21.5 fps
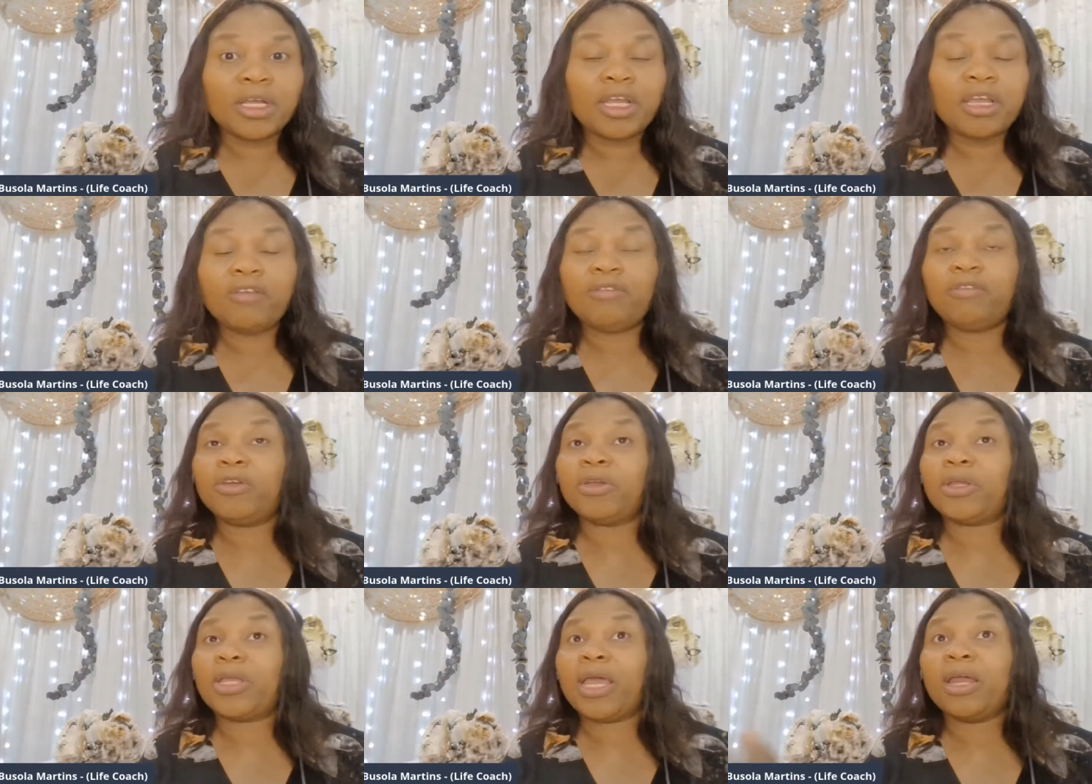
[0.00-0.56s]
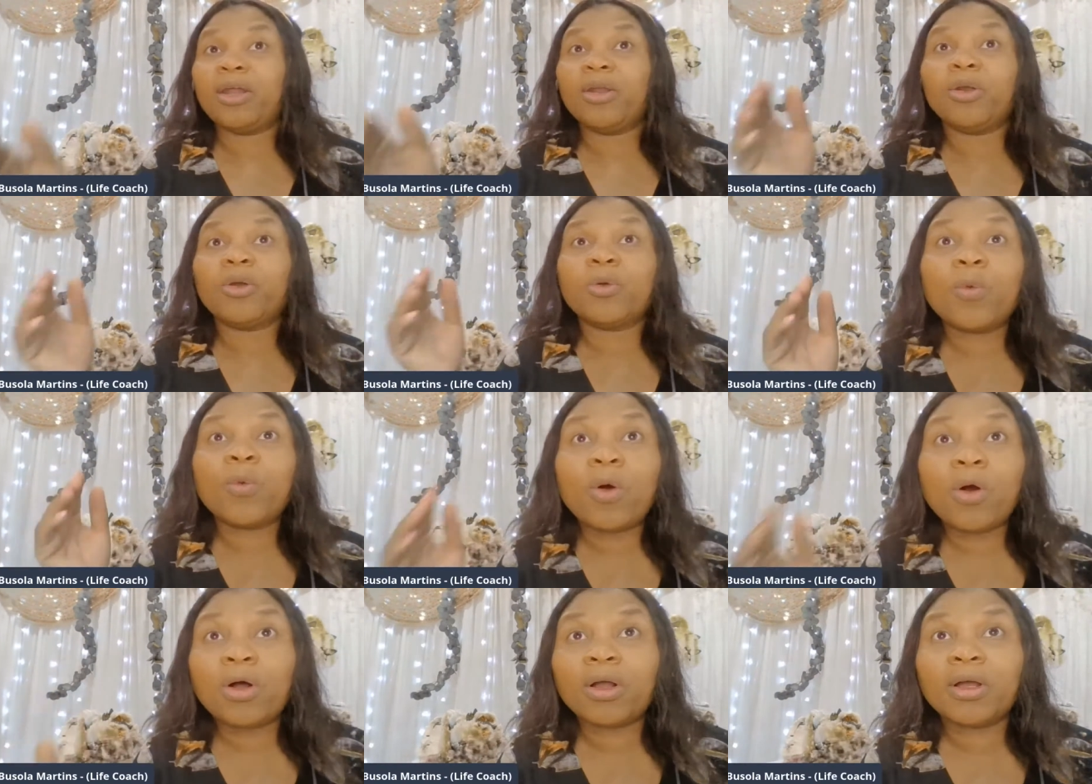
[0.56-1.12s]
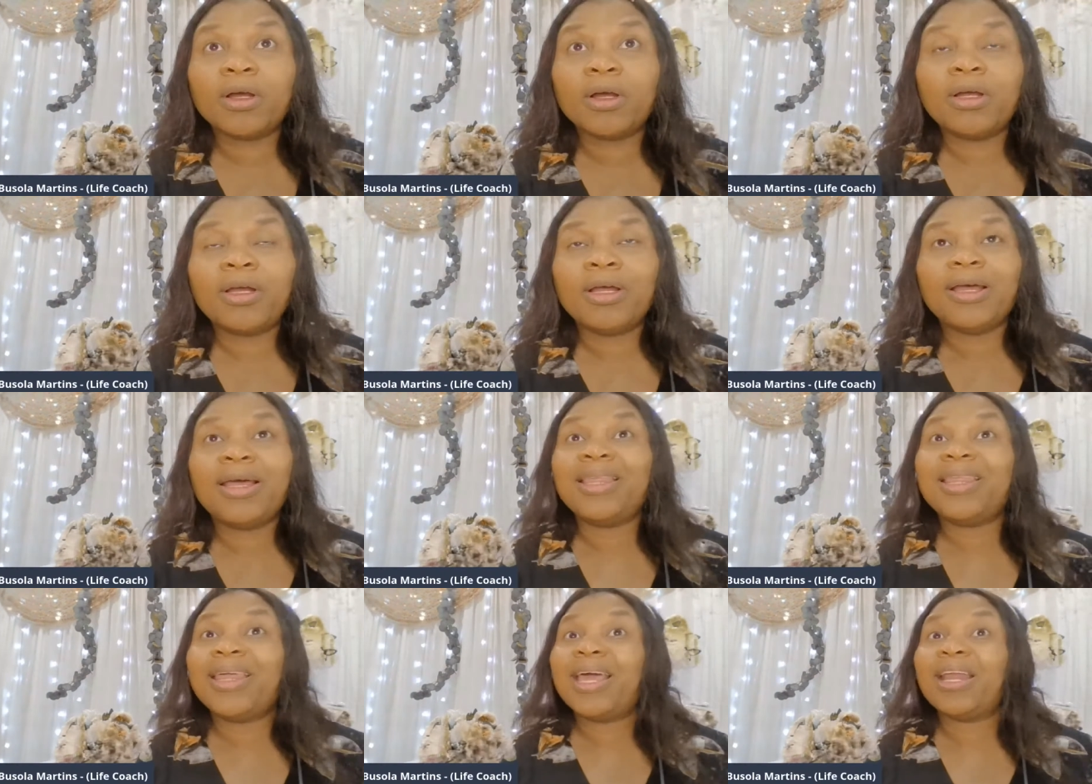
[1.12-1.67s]
If you cannot walk,
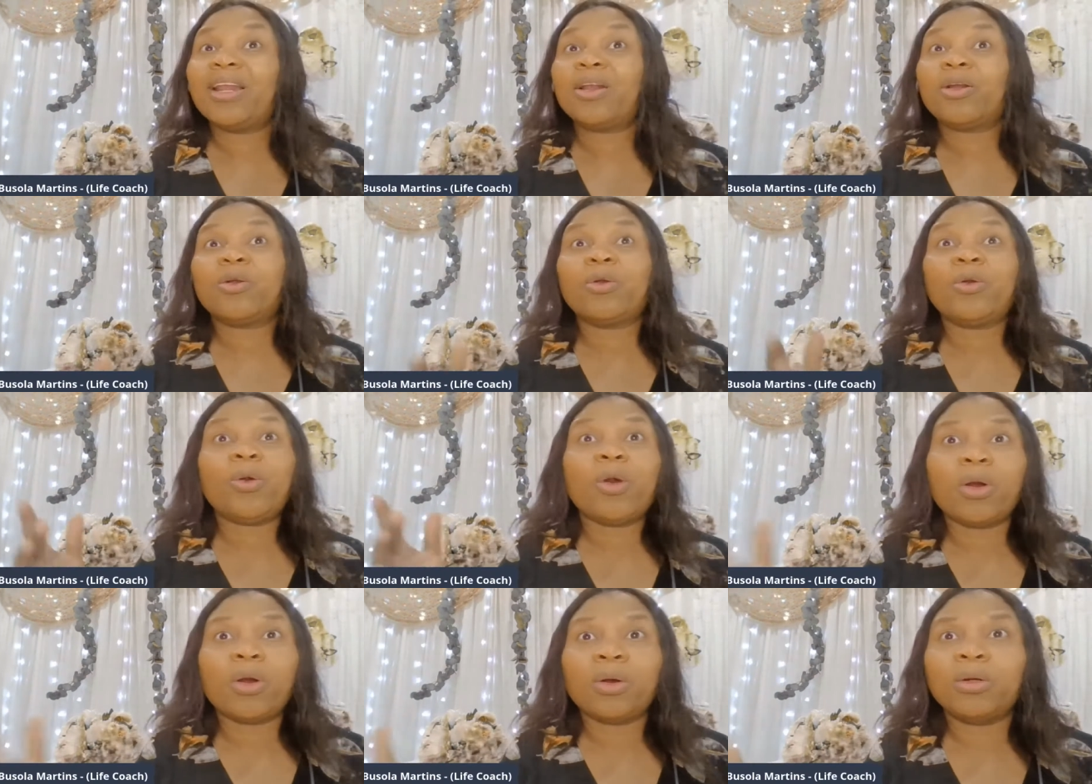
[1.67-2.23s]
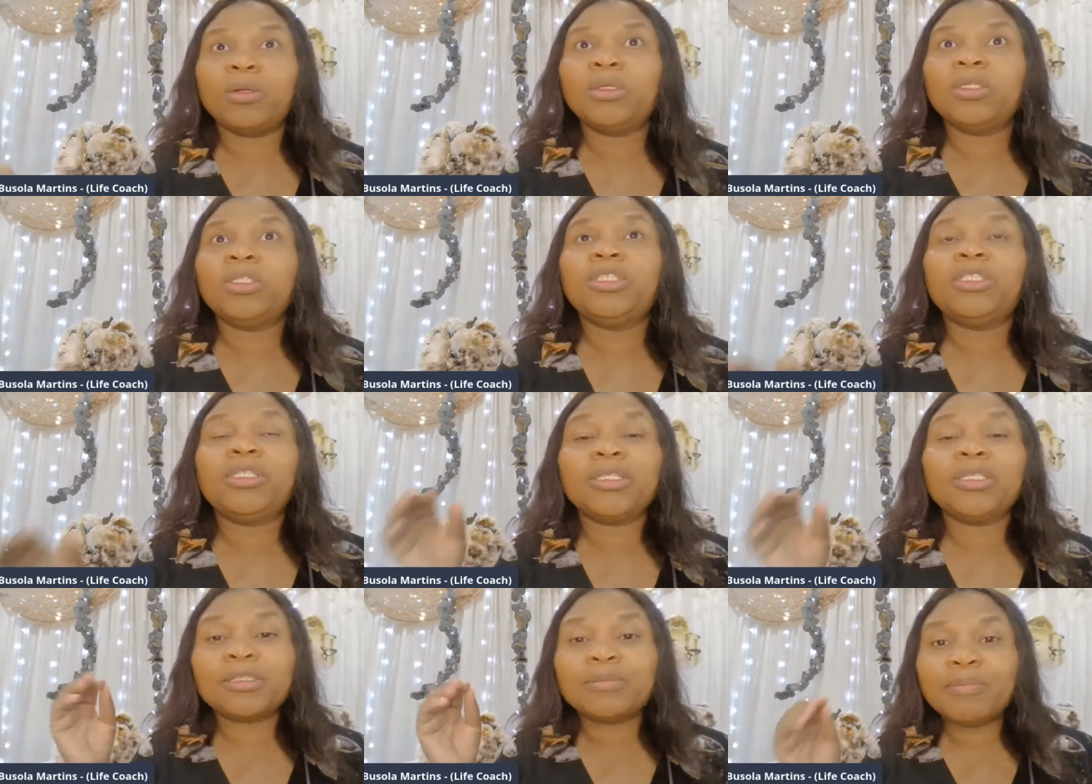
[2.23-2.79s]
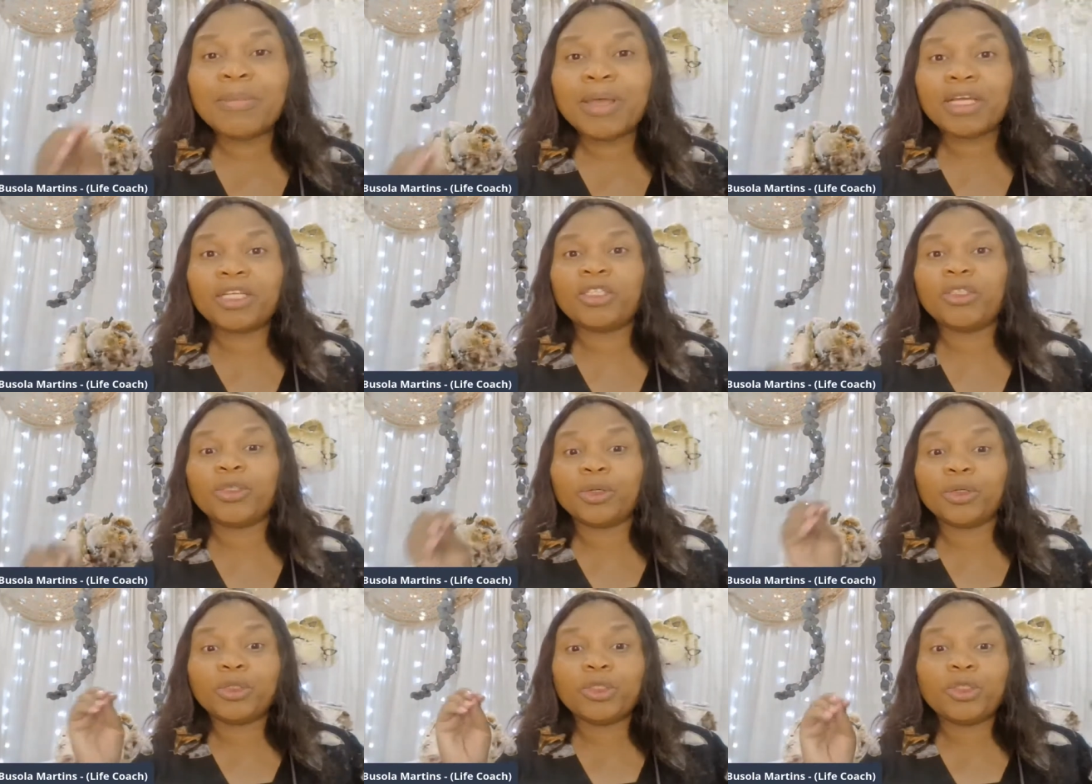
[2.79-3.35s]
then crawl. Just make
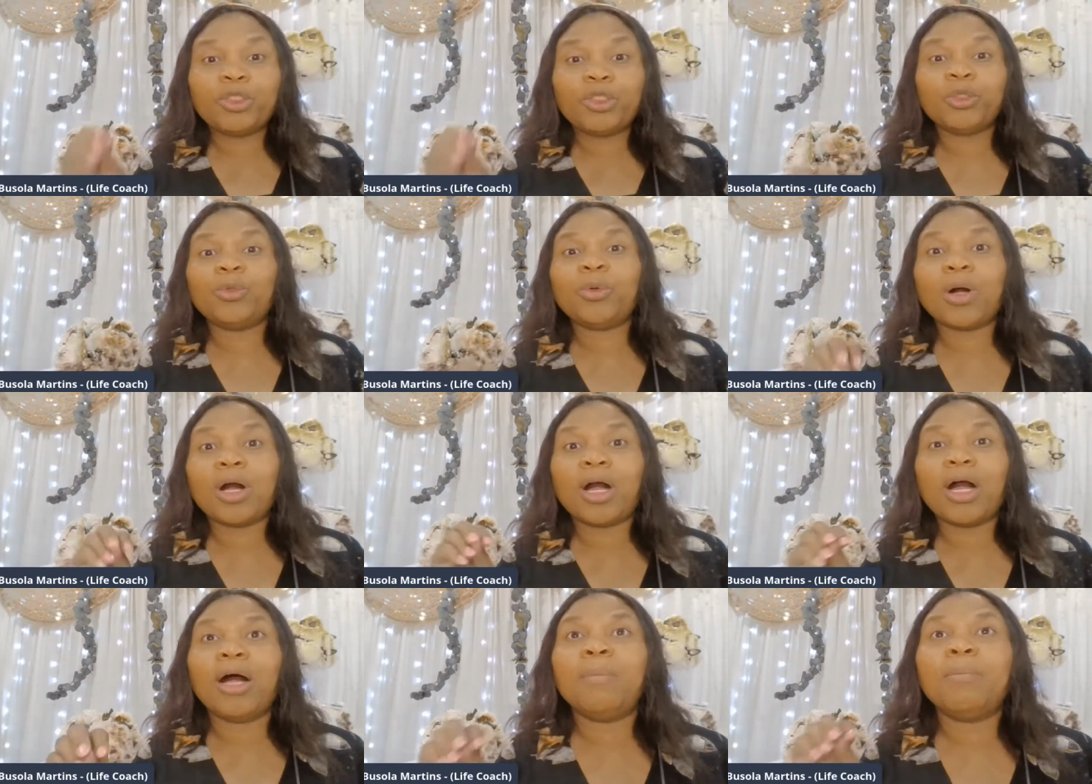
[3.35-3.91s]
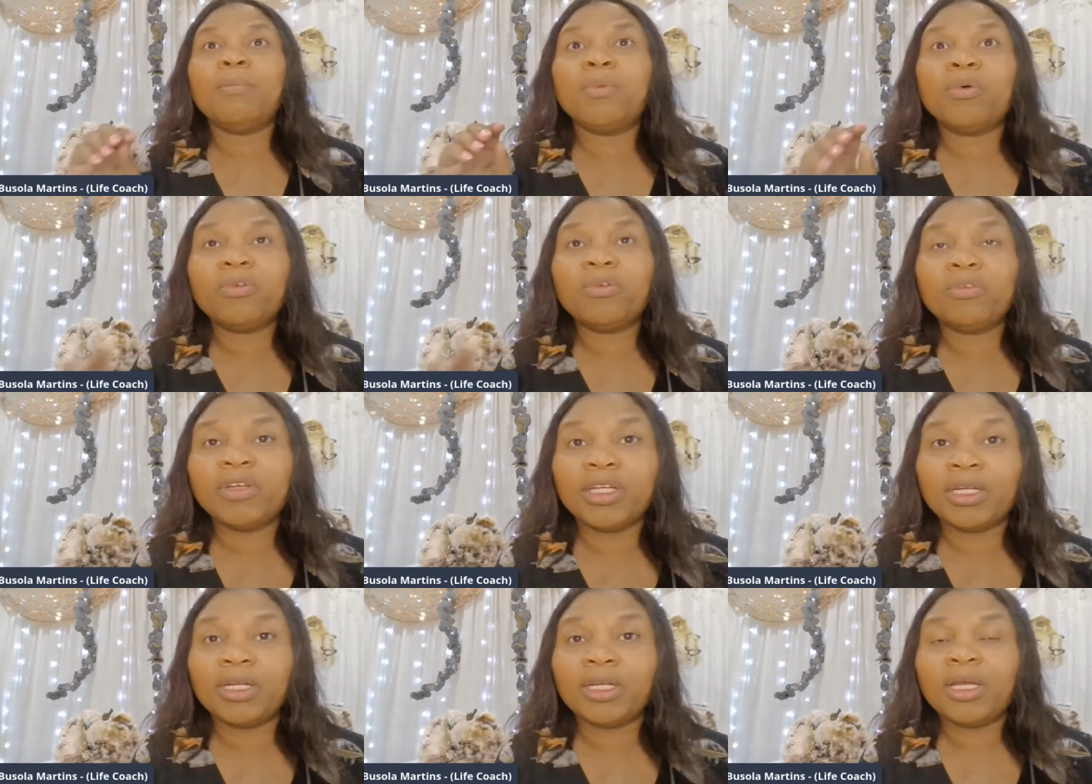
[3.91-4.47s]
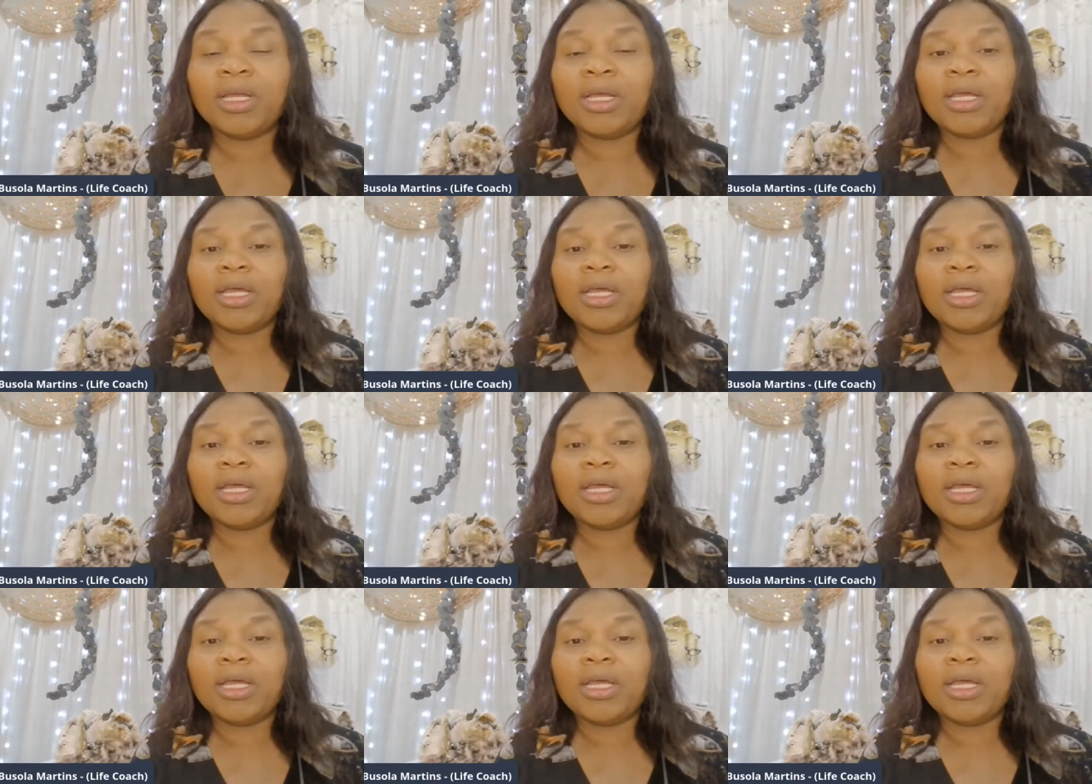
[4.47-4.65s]
sure you are moving.